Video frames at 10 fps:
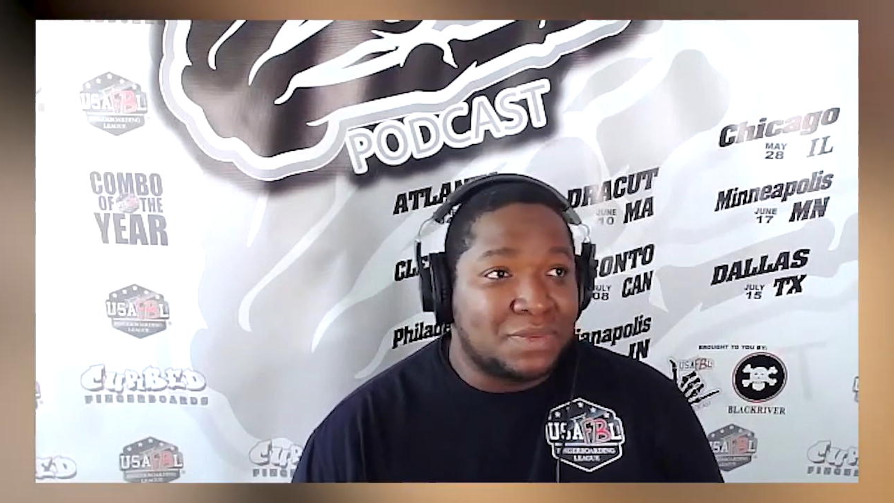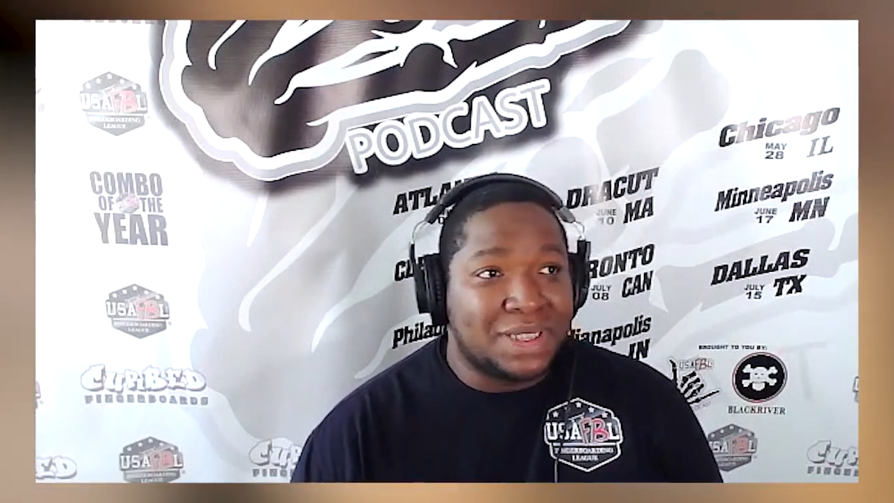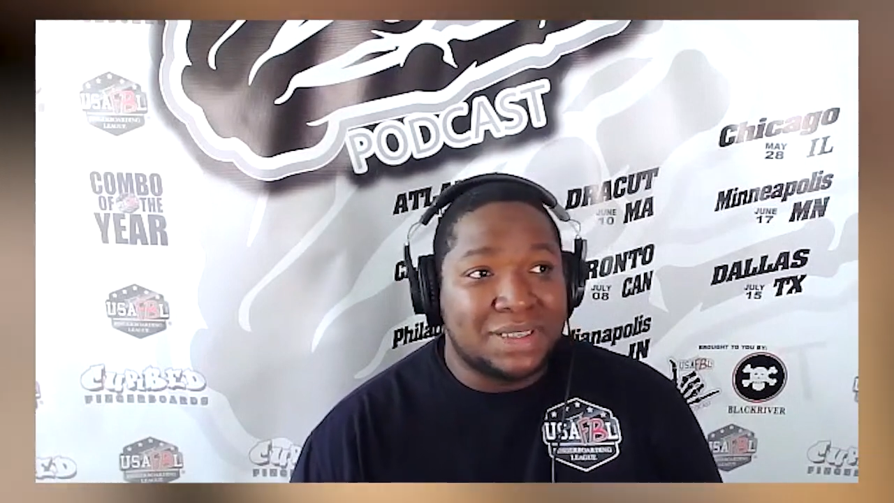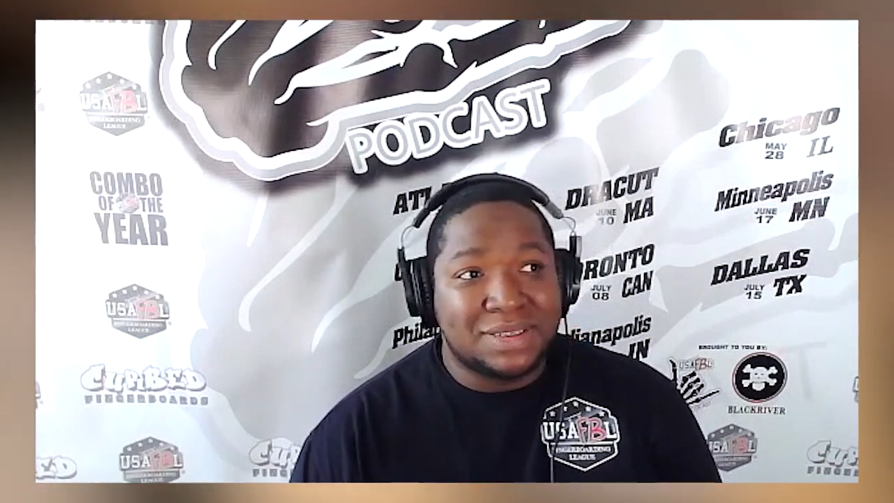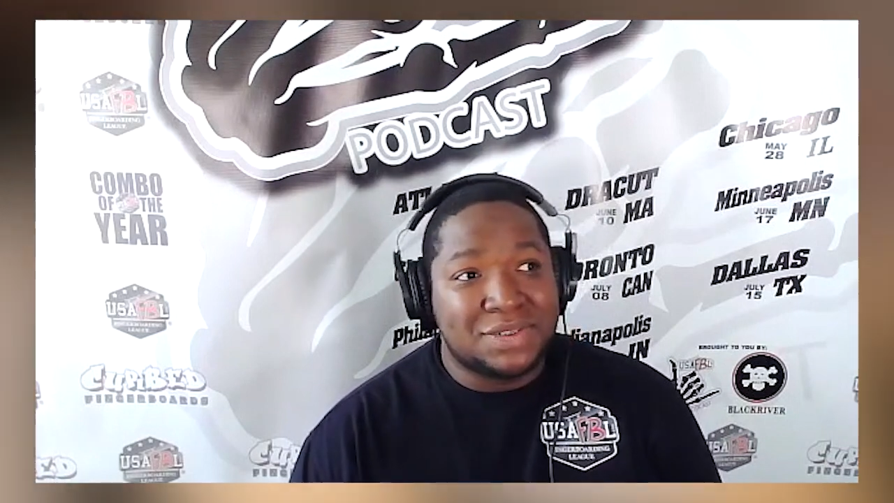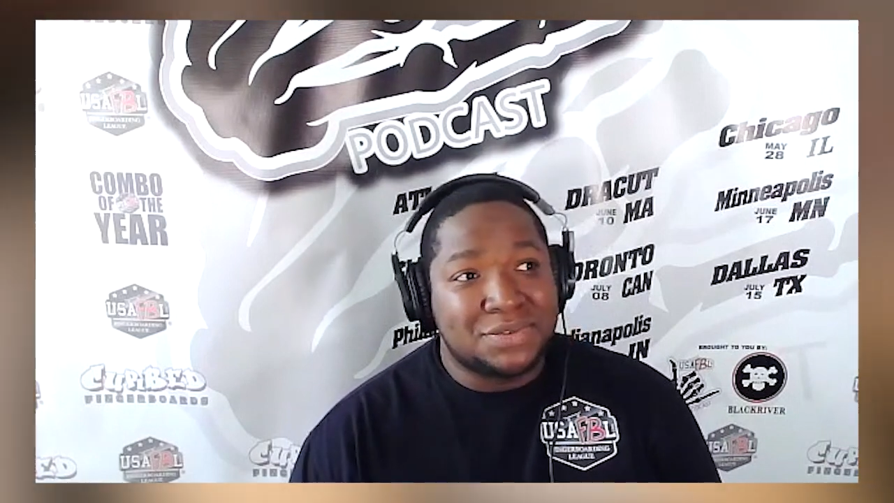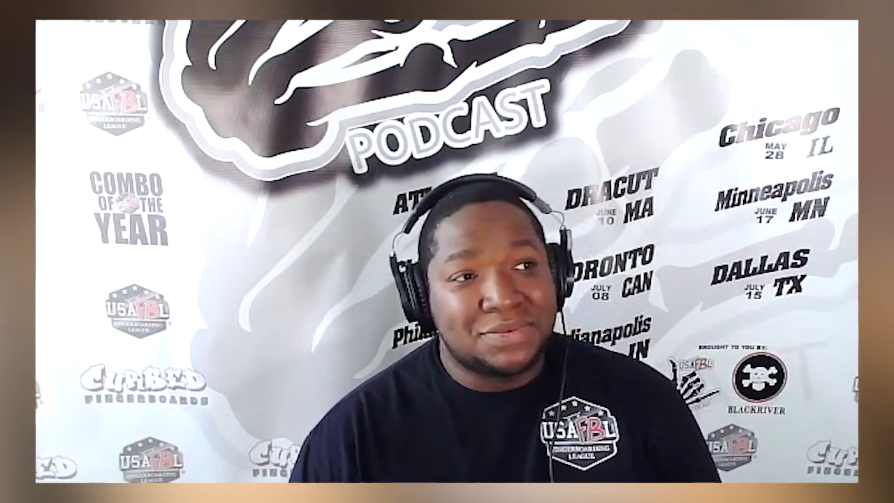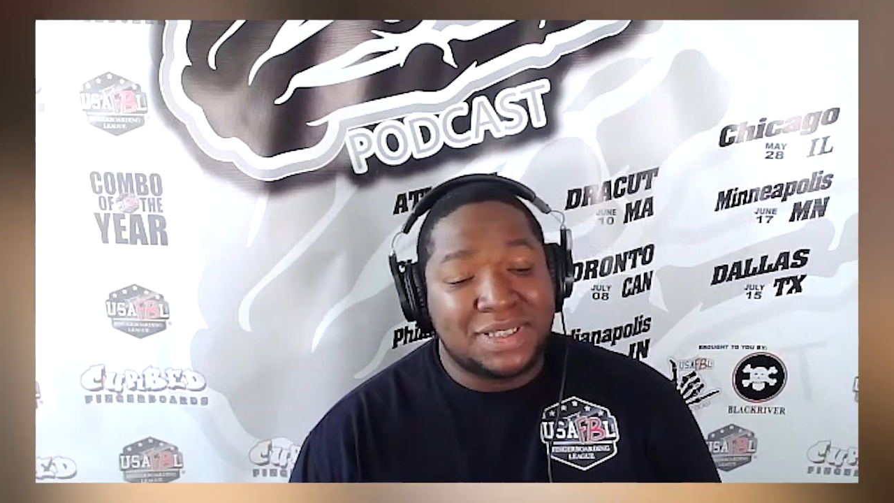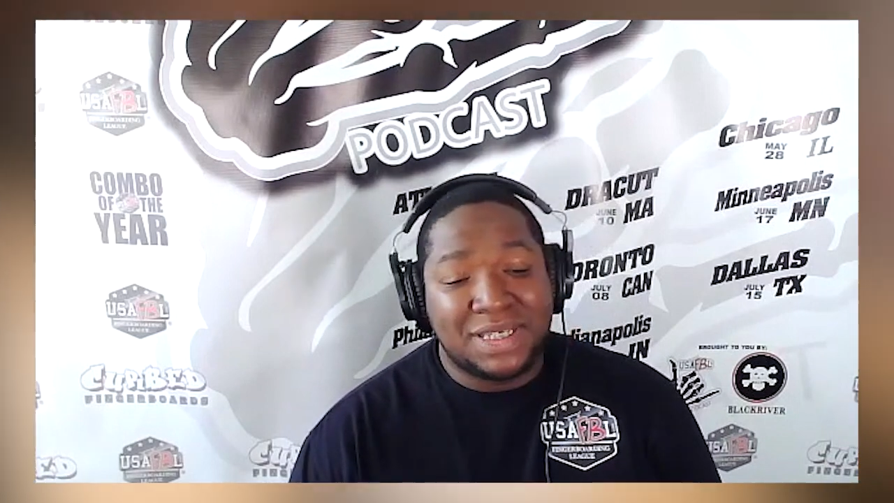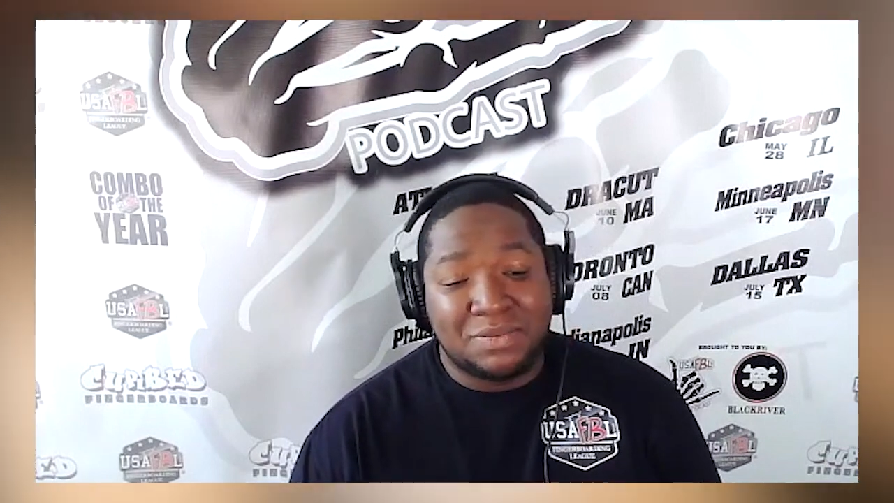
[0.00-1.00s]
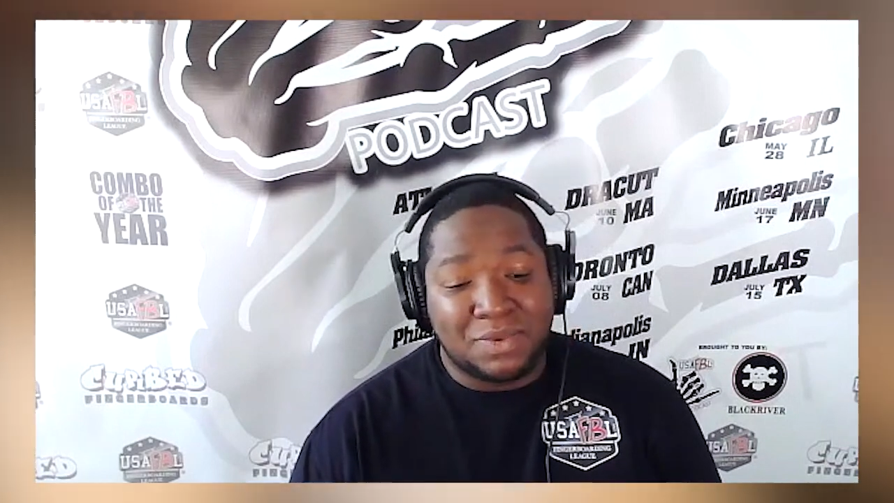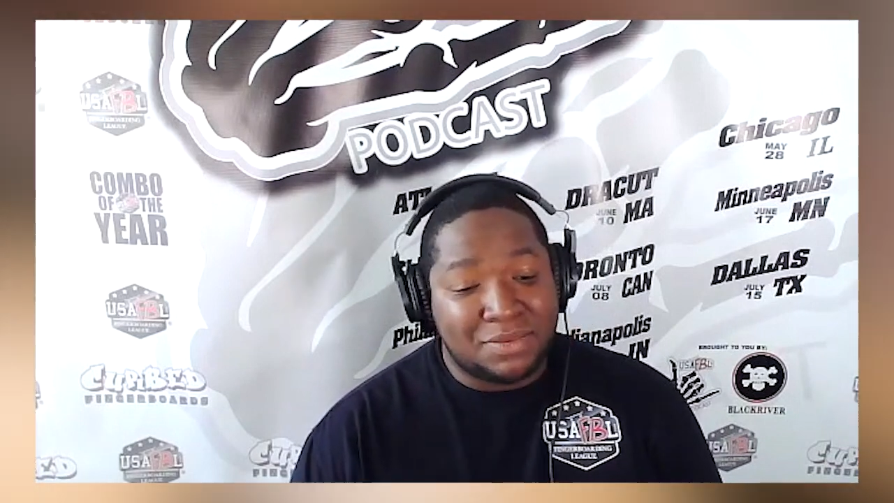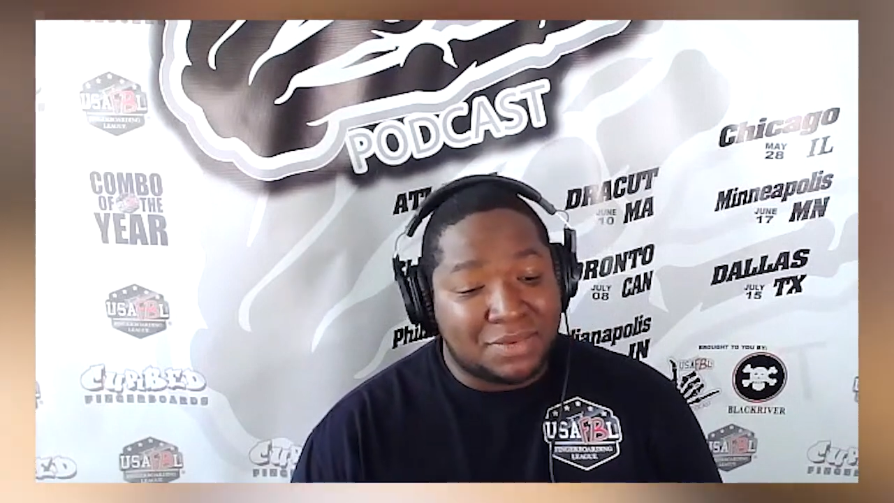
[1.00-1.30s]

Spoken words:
we literally went